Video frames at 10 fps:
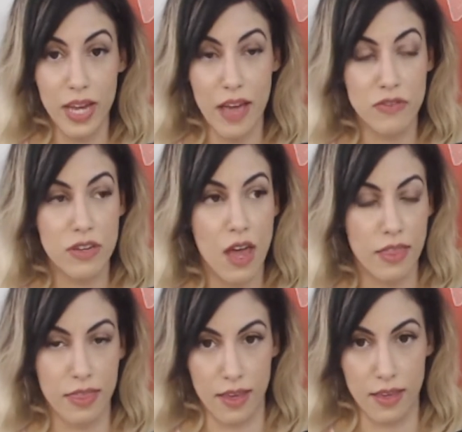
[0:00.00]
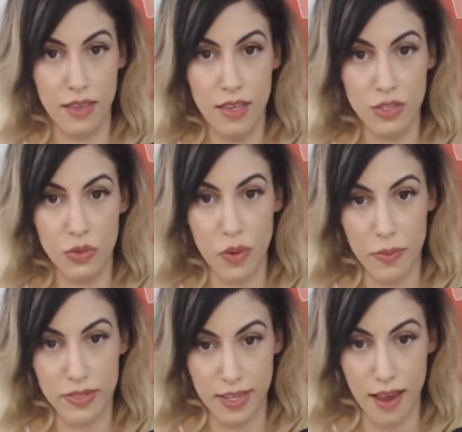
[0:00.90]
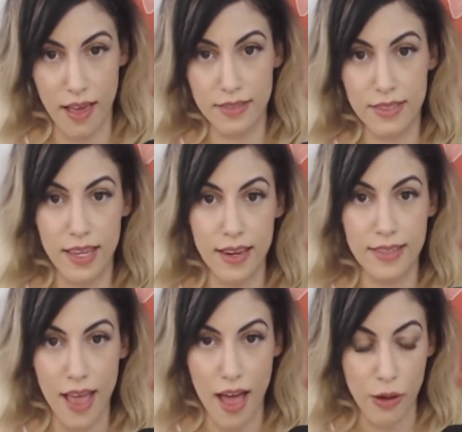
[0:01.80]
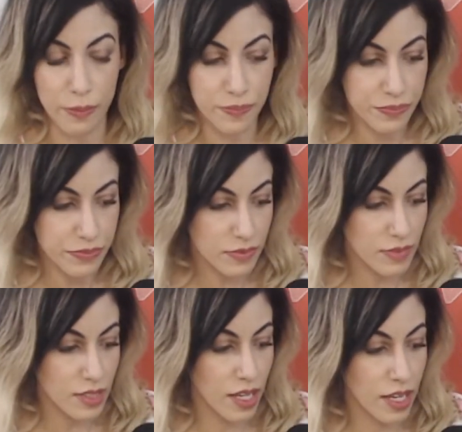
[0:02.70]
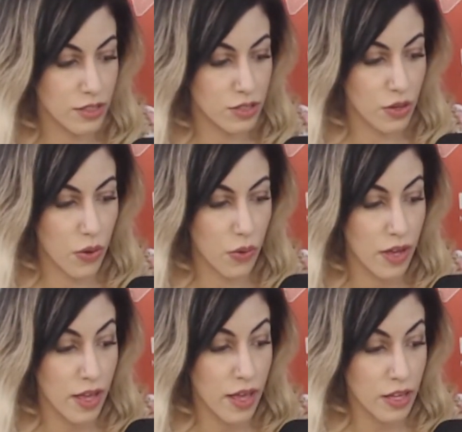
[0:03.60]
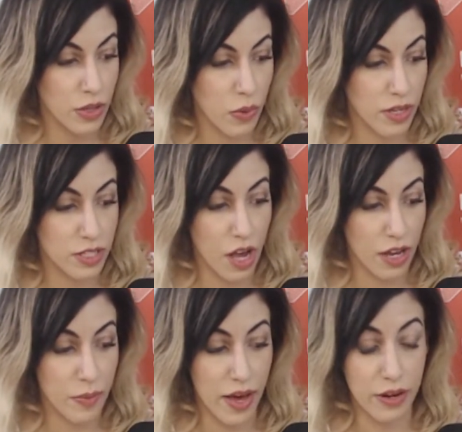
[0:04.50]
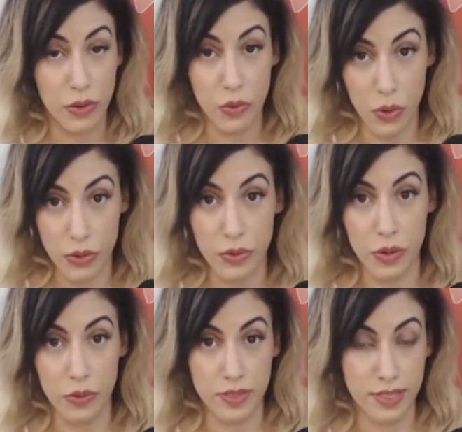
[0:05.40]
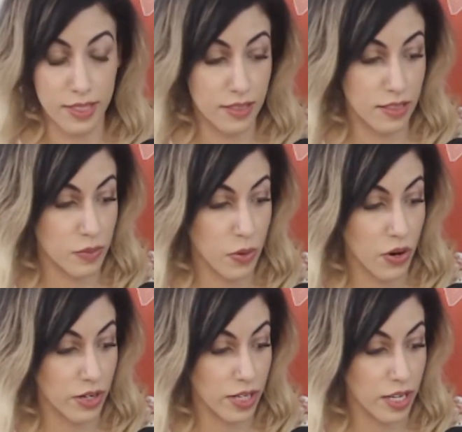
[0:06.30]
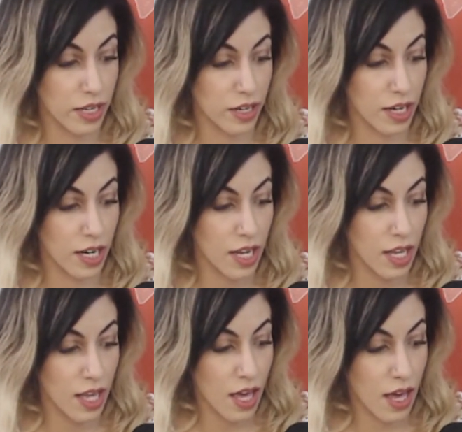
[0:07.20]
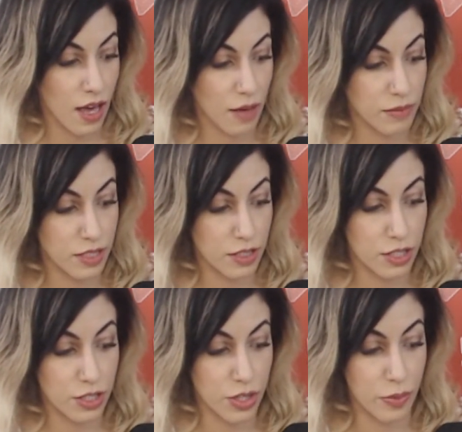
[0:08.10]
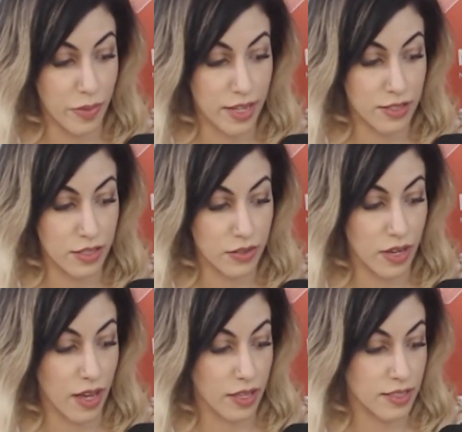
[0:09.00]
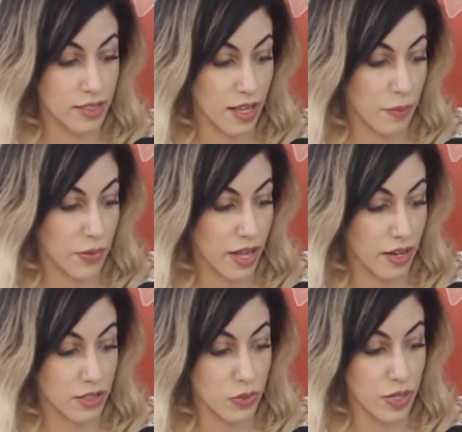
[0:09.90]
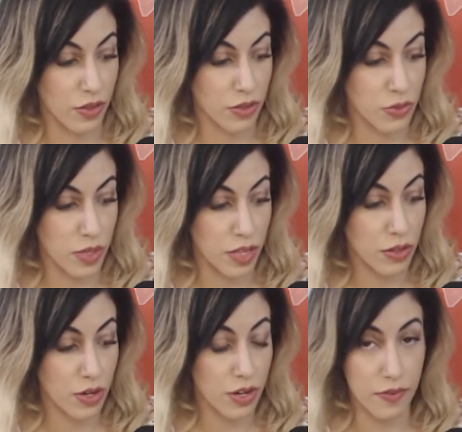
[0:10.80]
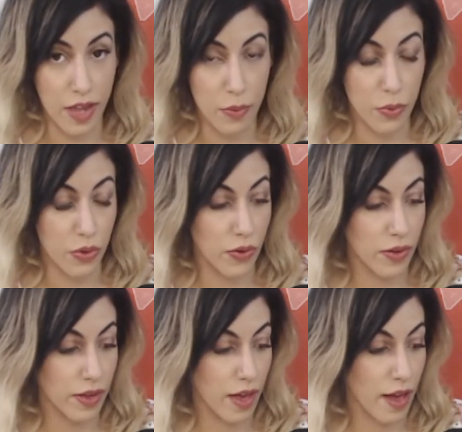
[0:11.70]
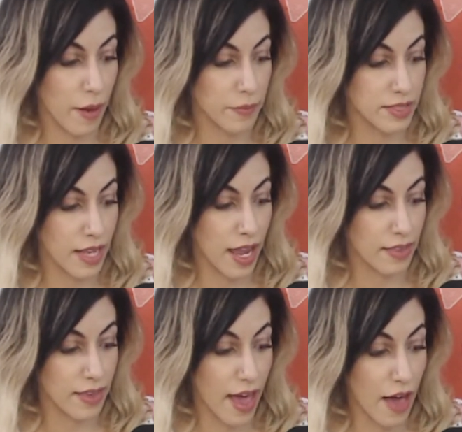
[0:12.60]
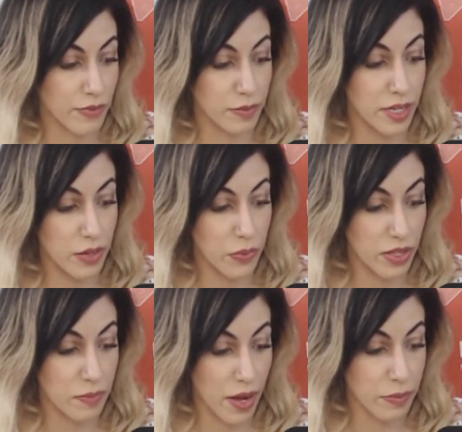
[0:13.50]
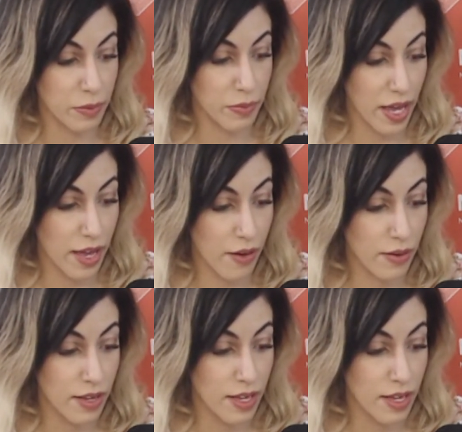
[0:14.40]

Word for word: have nothing to represent us to get us out. And so you want to talk about a quote unquote resistance party here. Um, Senator Joe Manchin uh, put out a tweet on the 23rd of April um, saying that after meeting with Mike Pompeo,